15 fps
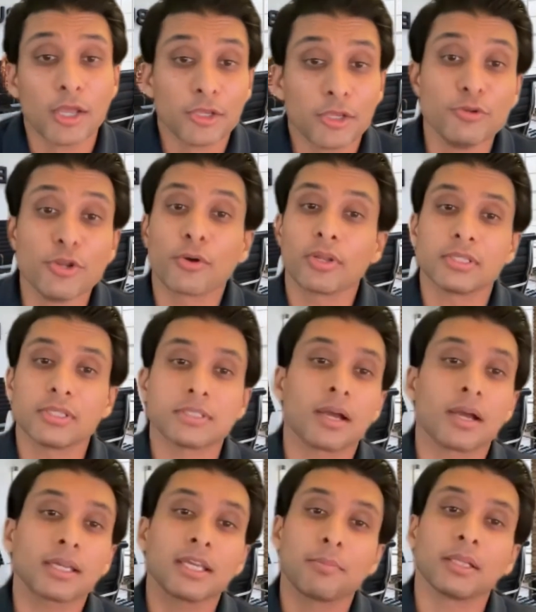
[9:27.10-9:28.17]
you noted,
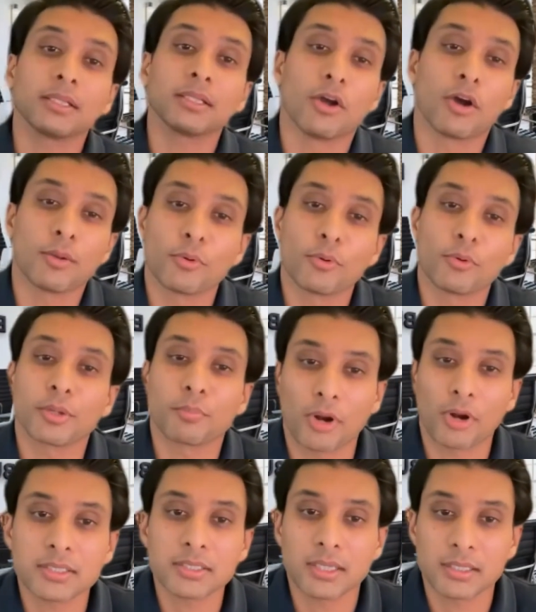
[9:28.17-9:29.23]
talking about the onboarding
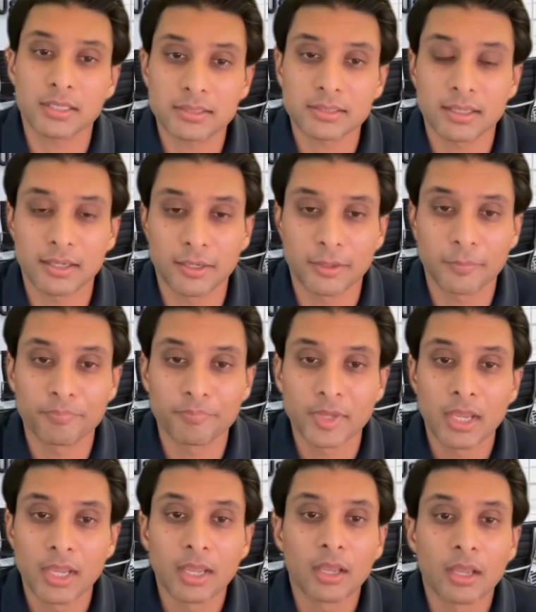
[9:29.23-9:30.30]
process,
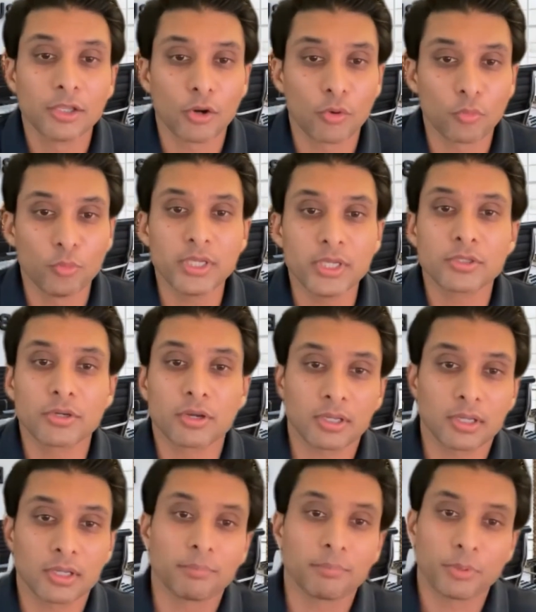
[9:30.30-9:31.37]
we took
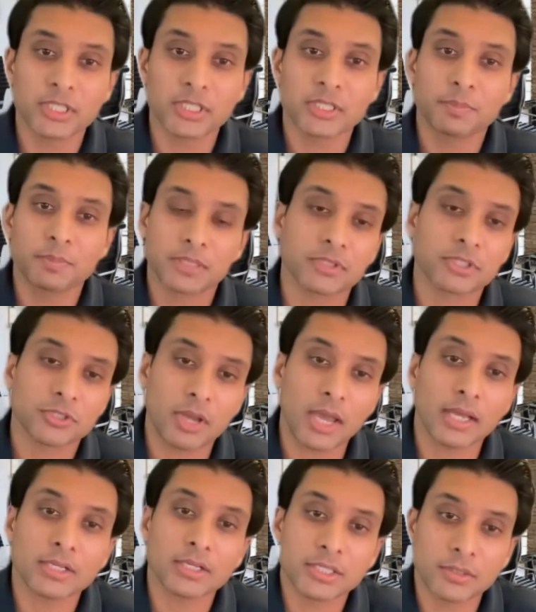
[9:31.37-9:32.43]
a pretty specific
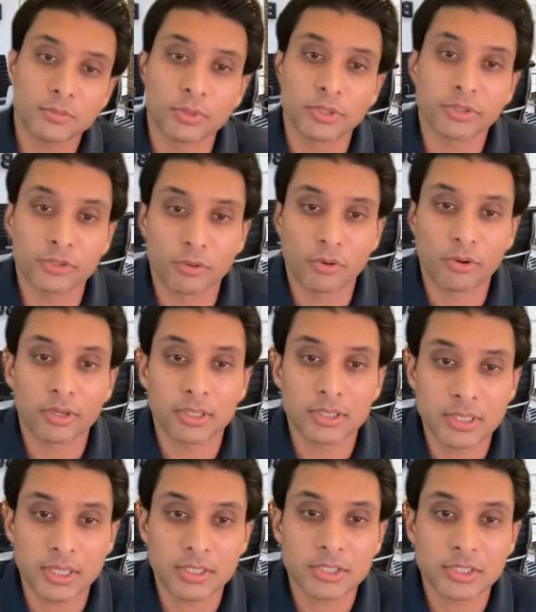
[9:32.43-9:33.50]
strategy with your
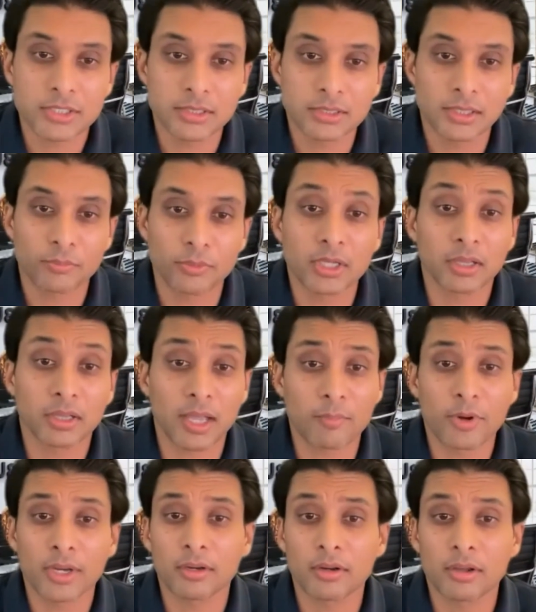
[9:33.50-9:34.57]
organization that we
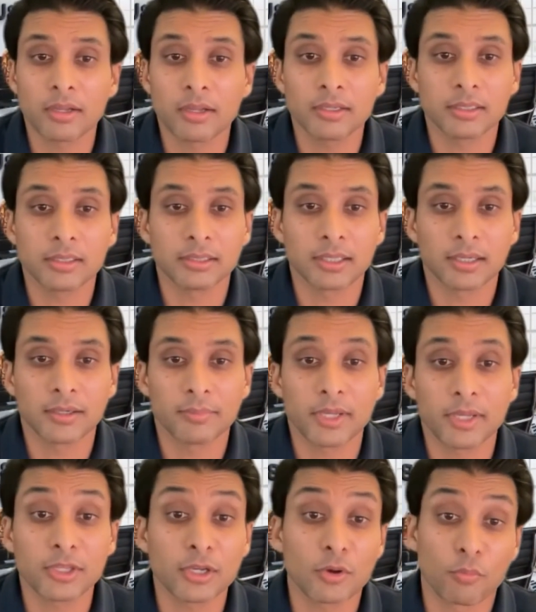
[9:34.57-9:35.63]
collaborated on, and I
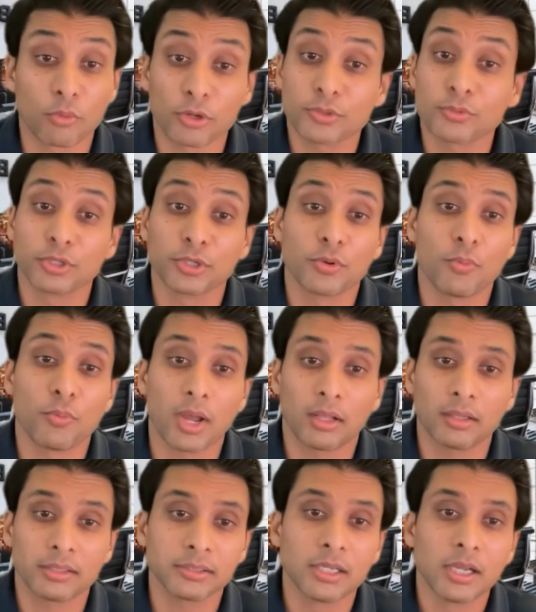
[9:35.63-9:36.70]
think it worked really
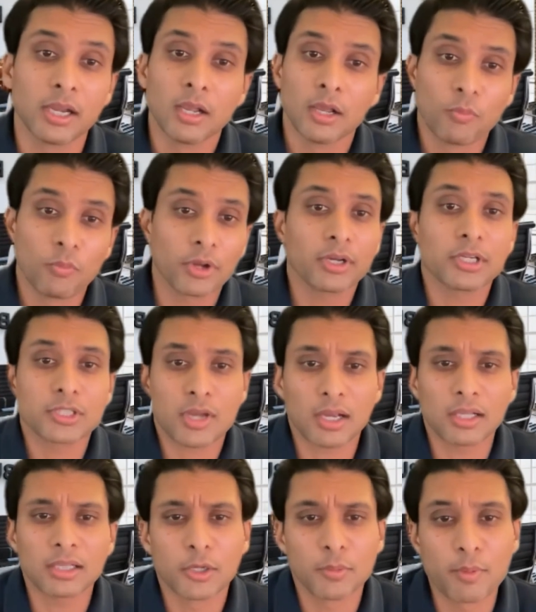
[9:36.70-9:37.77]
well. And wanted to
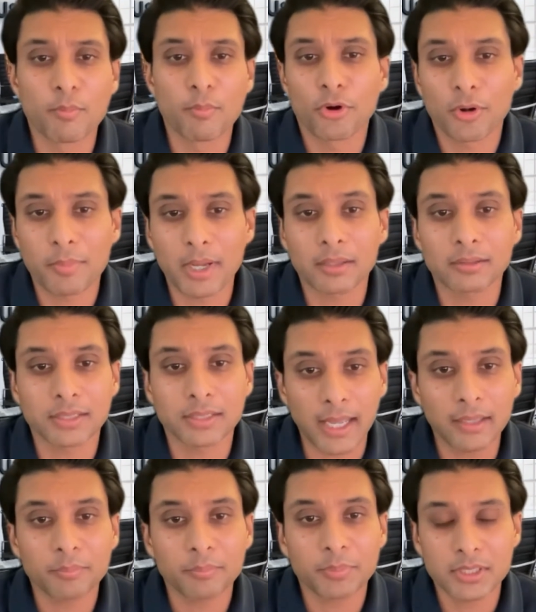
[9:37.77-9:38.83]
talk a little bit more about
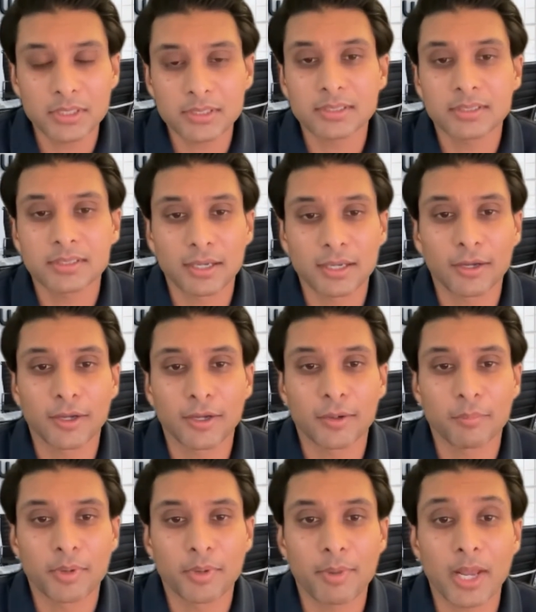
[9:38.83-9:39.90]
that piece,
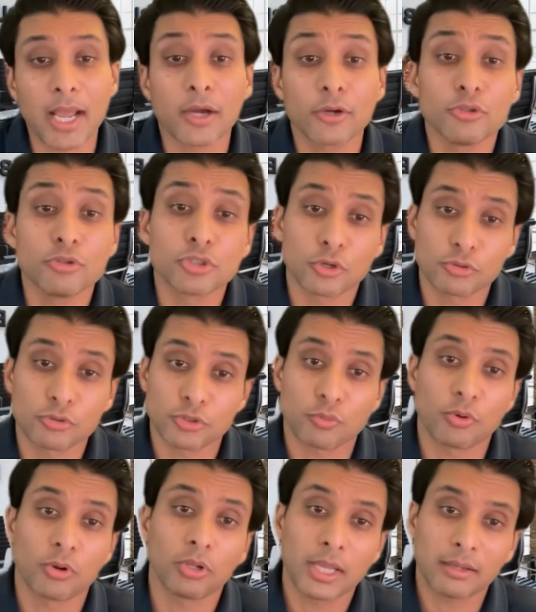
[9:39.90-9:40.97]
about how you chose to
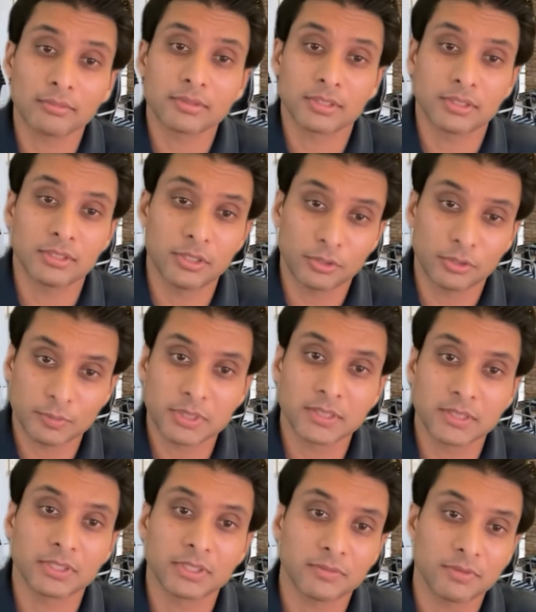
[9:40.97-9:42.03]
roll out to
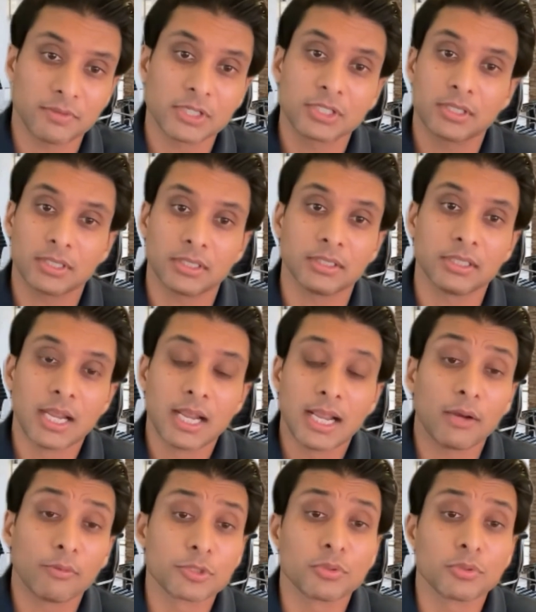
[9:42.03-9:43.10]
specific division and
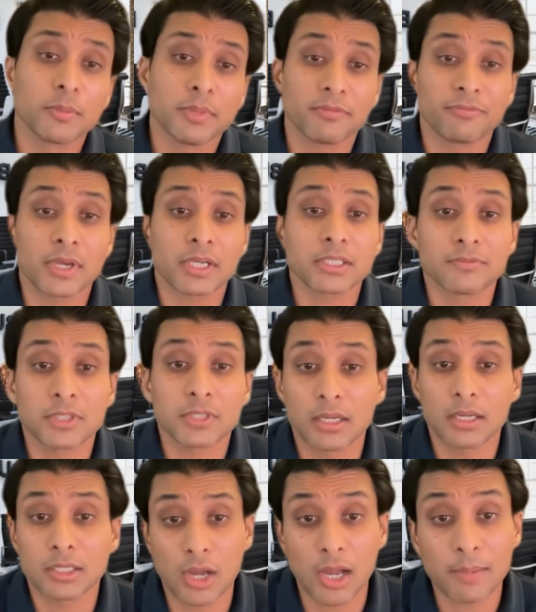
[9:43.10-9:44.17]
how it's really been effective to get
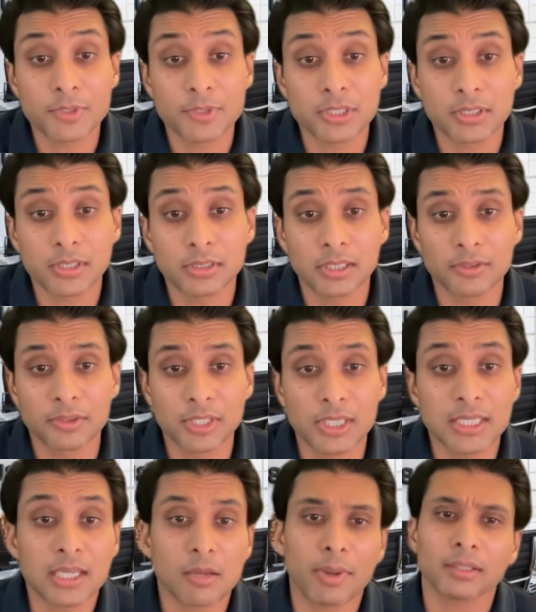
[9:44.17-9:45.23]
adoption, and
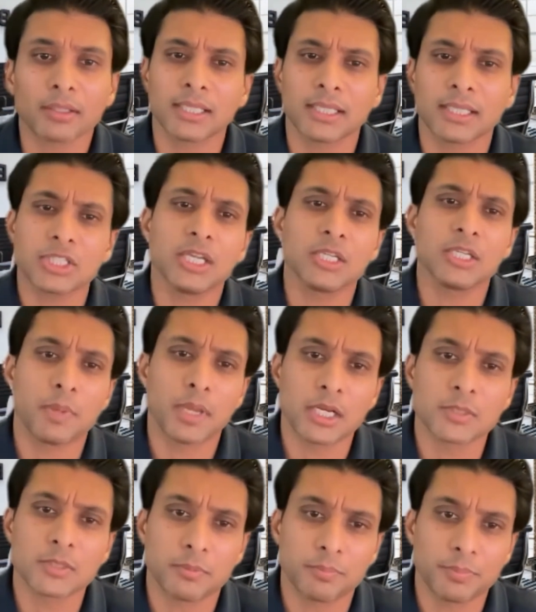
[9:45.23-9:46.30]
thinking about that change
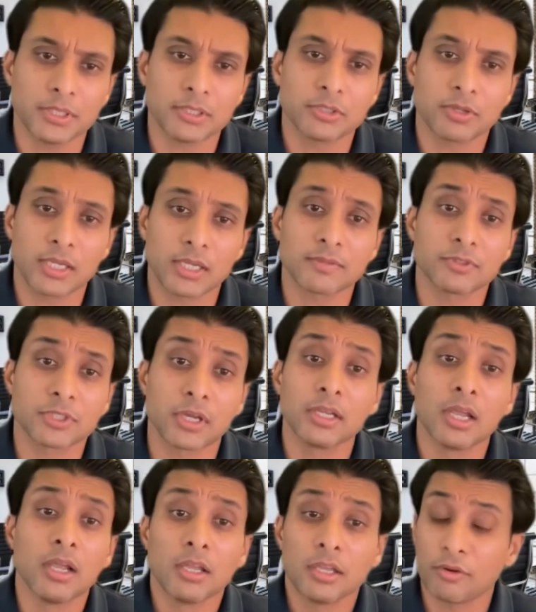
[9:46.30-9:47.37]
management piece. You guys have
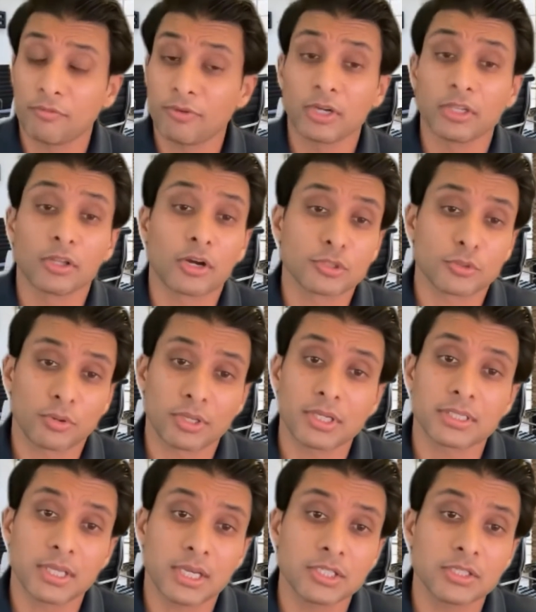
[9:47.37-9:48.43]
done, a very large
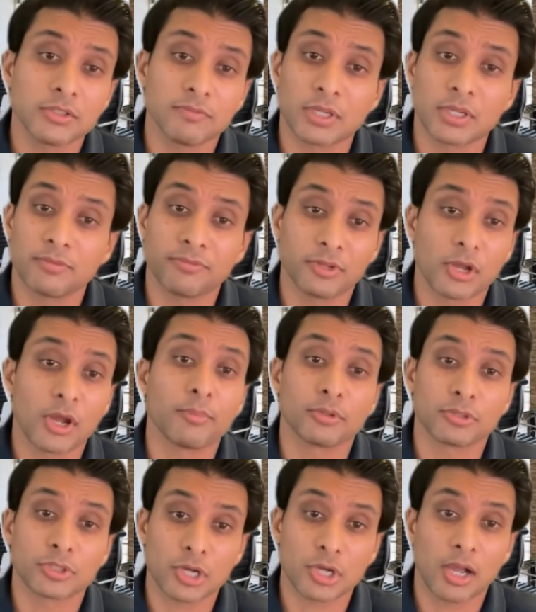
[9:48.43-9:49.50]
organization. You've done a
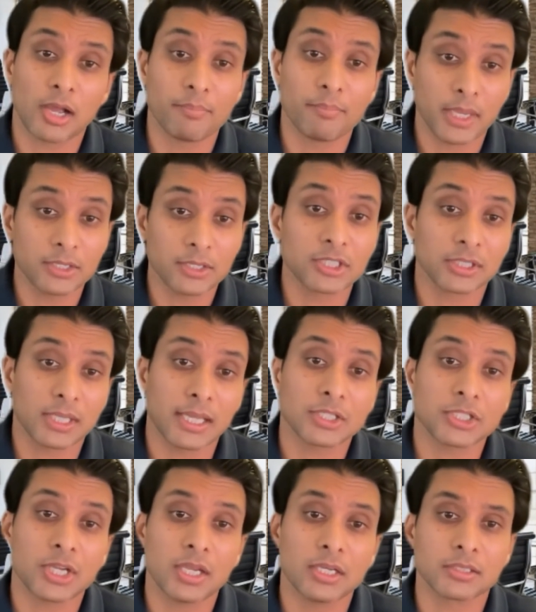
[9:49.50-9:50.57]
phenomenal job managing that
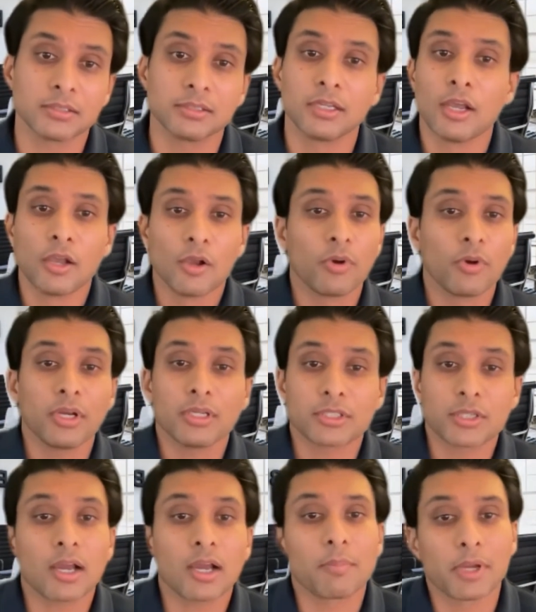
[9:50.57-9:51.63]
change, and wanted to
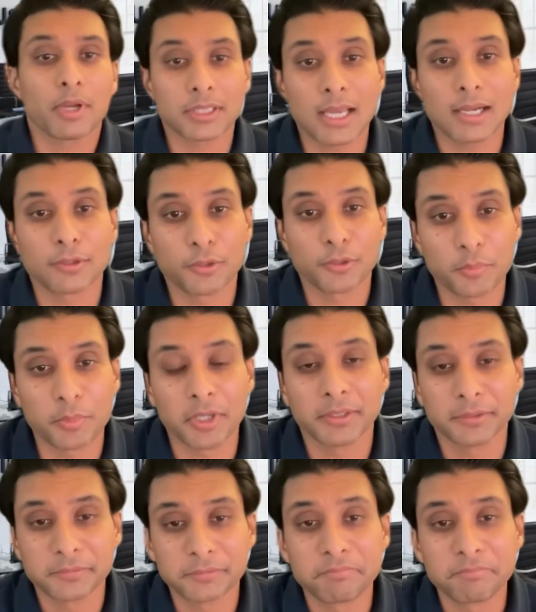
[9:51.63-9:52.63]
talk about that a little bit.